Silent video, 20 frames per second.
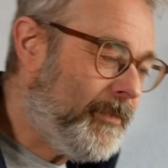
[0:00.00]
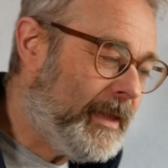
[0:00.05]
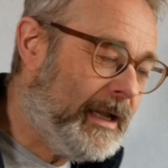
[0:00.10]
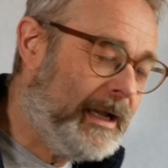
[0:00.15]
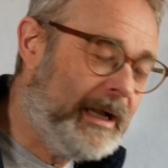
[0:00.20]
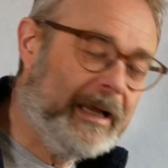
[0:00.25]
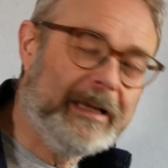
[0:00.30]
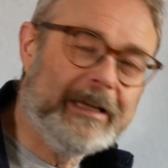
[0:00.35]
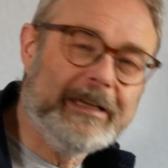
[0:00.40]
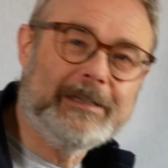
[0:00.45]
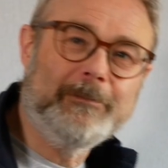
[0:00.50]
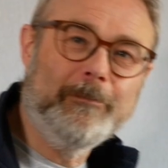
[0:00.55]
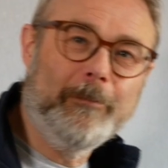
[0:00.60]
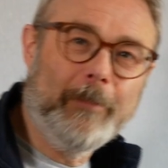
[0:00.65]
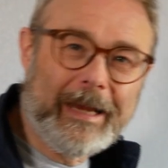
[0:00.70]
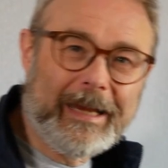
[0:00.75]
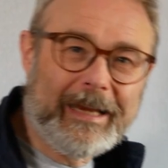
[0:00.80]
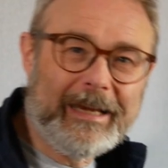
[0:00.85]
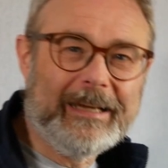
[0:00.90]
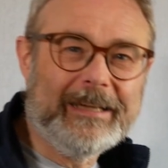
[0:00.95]
And it's
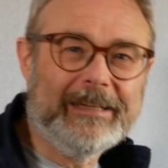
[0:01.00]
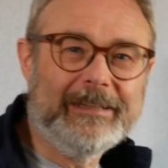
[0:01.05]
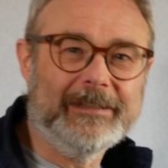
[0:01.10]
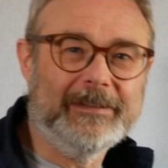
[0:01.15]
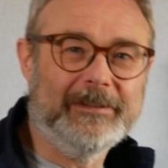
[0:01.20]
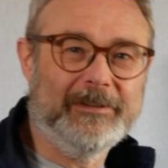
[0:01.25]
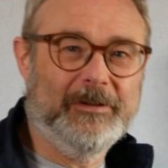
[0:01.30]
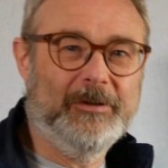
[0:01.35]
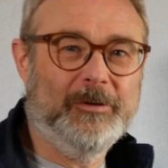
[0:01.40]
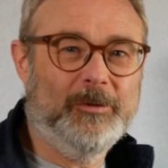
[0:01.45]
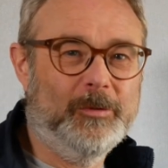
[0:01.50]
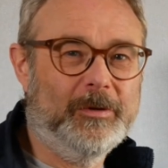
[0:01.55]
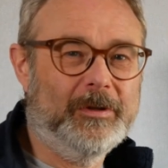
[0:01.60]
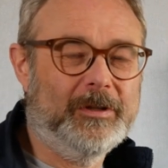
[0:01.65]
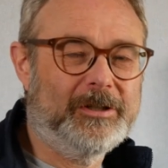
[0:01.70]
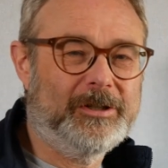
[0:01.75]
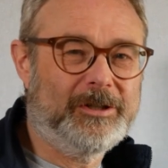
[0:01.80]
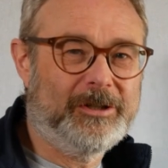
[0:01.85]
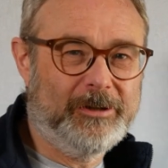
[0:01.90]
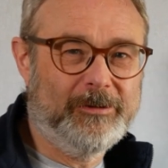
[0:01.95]
mainly to do with the
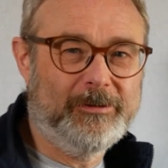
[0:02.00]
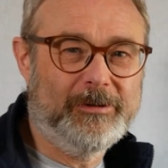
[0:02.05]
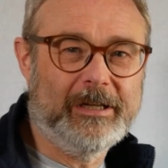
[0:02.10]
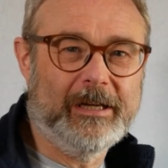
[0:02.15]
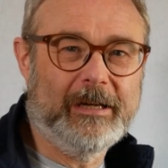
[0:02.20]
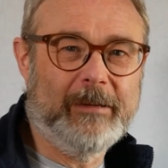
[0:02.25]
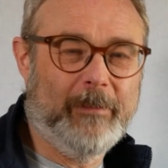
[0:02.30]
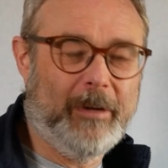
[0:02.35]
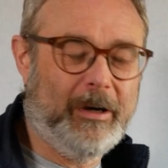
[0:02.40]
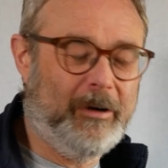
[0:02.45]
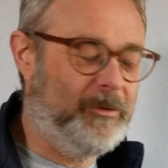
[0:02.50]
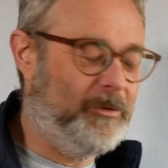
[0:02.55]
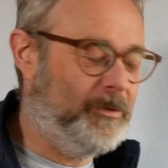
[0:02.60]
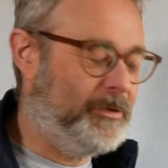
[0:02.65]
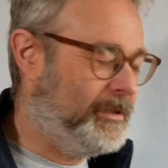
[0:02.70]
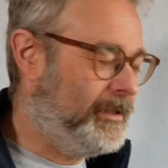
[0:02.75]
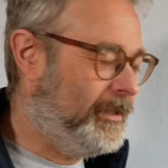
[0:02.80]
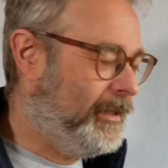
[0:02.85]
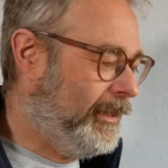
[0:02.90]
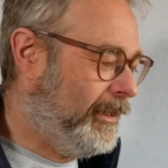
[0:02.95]
shooting mode
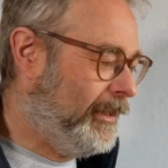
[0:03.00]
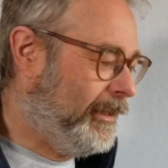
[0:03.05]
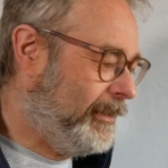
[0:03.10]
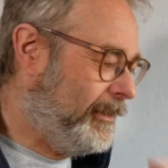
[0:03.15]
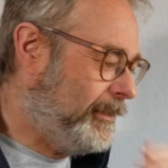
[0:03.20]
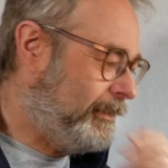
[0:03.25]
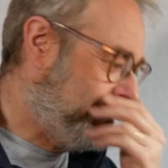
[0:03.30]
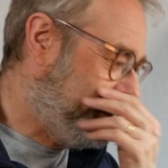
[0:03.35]
and